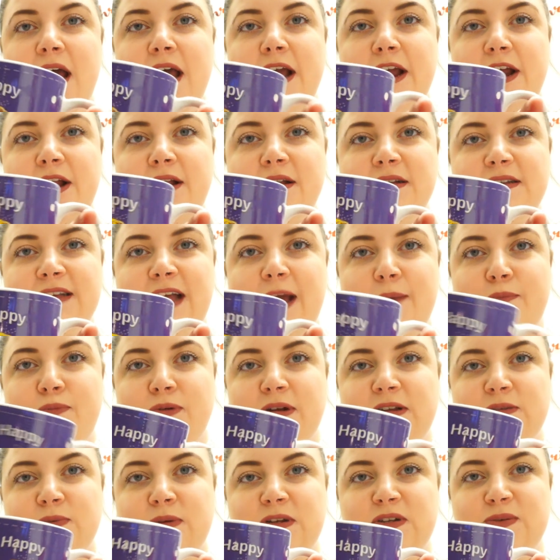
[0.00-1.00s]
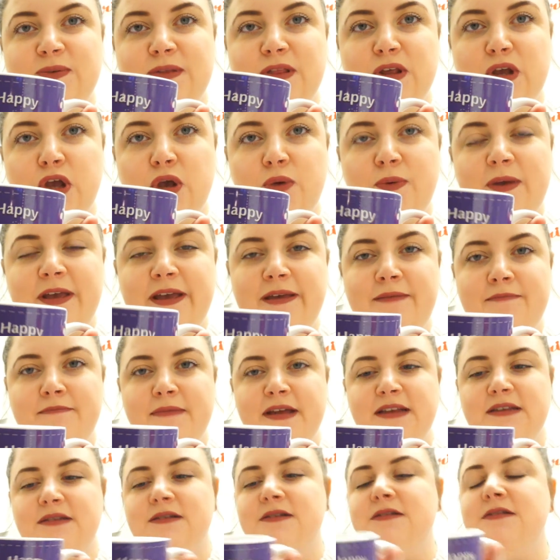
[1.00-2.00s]
You know those Cadbury's ones with the gooey
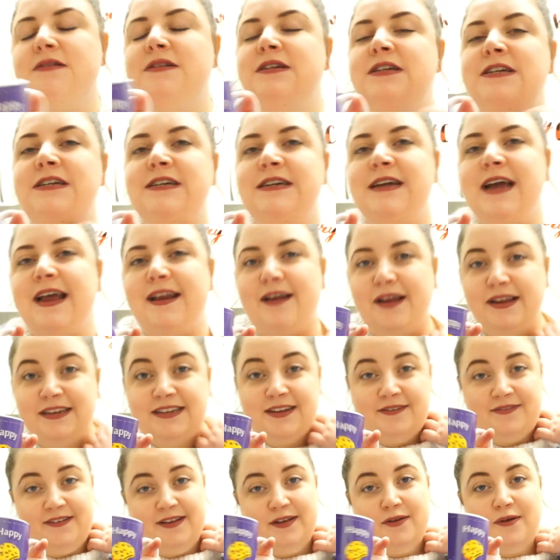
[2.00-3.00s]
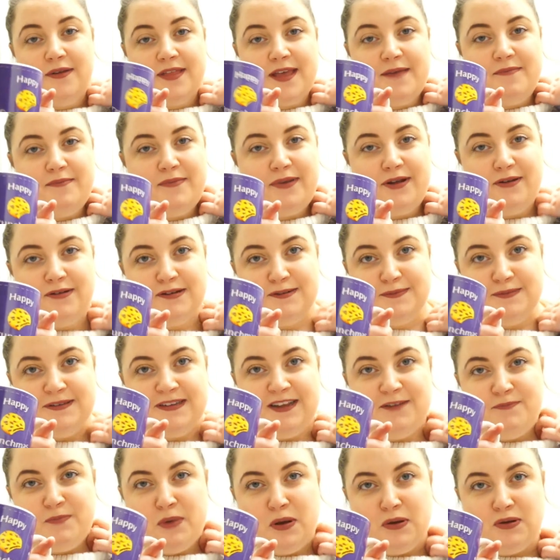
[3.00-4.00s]
middle? And I definitely got them in my Christmas
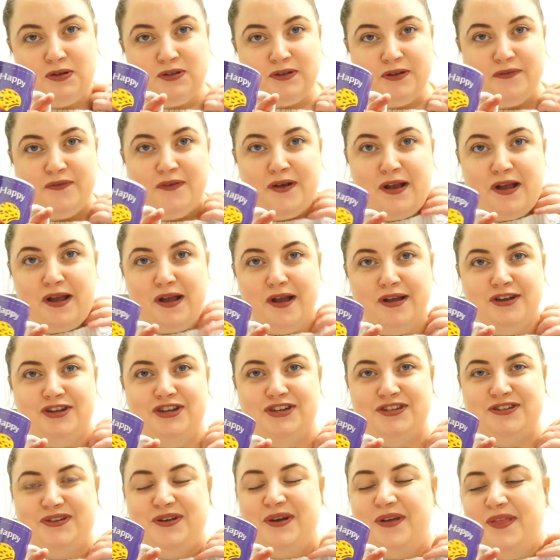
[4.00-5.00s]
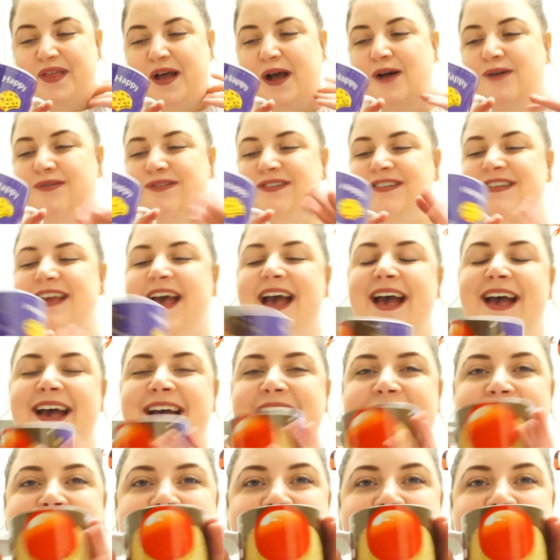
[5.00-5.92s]
Eve box. I feel like I just got the whole set.